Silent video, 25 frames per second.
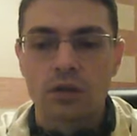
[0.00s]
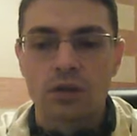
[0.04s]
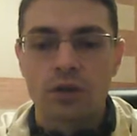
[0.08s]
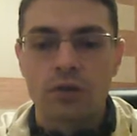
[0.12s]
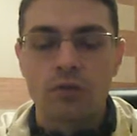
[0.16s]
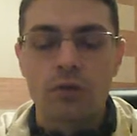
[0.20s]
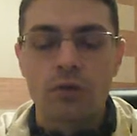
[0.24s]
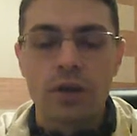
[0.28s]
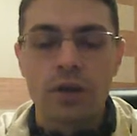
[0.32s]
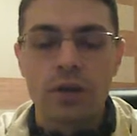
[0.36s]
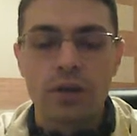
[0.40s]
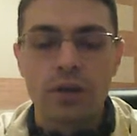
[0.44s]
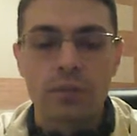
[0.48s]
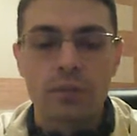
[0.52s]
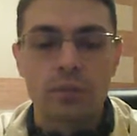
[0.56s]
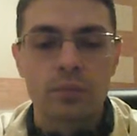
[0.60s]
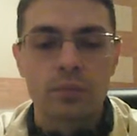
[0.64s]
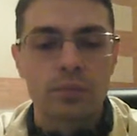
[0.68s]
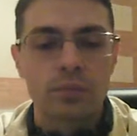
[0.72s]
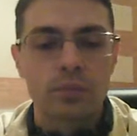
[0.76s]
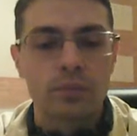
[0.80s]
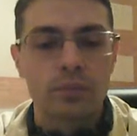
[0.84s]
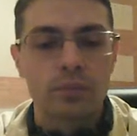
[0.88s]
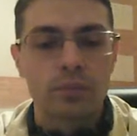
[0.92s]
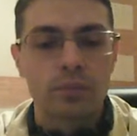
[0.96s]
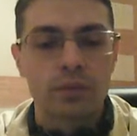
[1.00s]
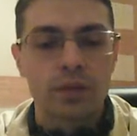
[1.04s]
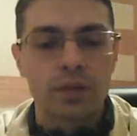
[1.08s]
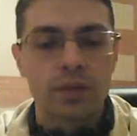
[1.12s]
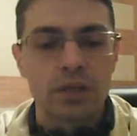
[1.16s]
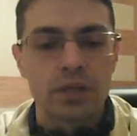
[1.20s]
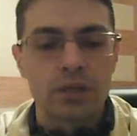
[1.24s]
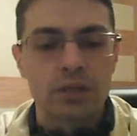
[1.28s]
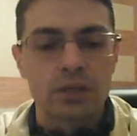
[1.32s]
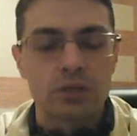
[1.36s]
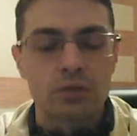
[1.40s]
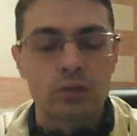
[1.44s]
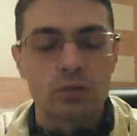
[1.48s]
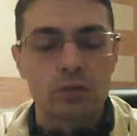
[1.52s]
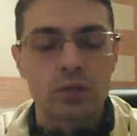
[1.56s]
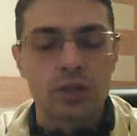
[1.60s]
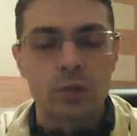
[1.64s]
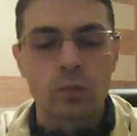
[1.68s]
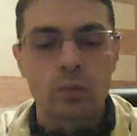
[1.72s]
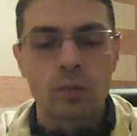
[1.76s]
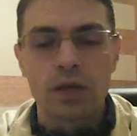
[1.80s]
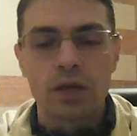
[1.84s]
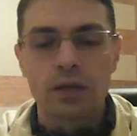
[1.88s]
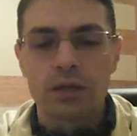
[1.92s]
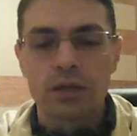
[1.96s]
Caruana played rook
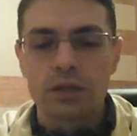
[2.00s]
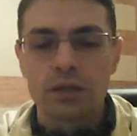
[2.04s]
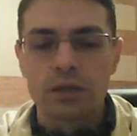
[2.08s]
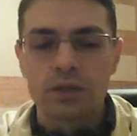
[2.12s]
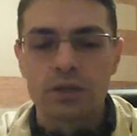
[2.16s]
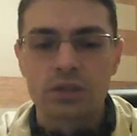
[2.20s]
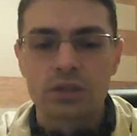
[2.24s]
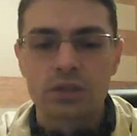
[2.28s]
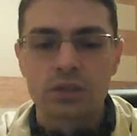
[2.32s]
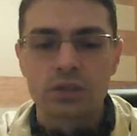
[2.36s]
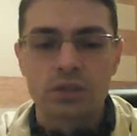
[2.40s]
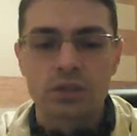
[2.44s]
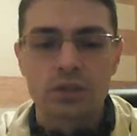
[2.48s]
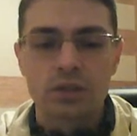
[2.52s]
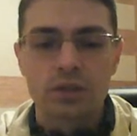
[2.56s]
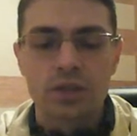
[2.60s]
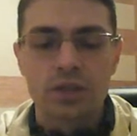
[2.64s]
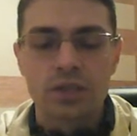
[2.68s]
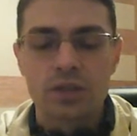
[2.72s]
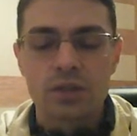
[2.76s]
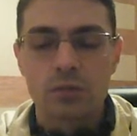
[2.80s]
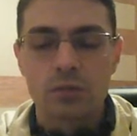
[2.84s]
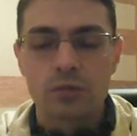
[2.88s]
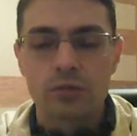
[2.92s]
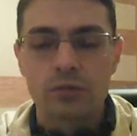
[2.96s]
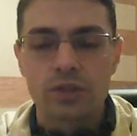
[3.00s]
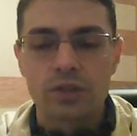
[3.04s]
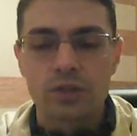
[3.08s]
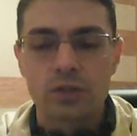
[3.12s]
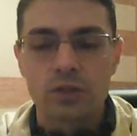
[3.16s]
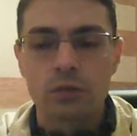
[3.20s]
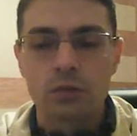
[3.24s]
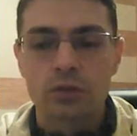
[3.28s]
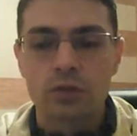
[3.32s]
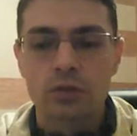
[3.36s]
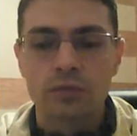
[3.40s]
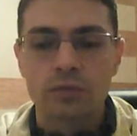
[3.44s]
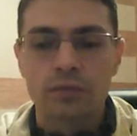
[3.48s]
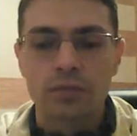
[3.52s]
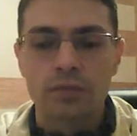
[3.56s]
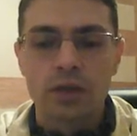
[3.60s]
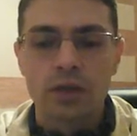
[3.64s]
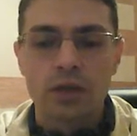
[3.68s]
e1, and this move is good.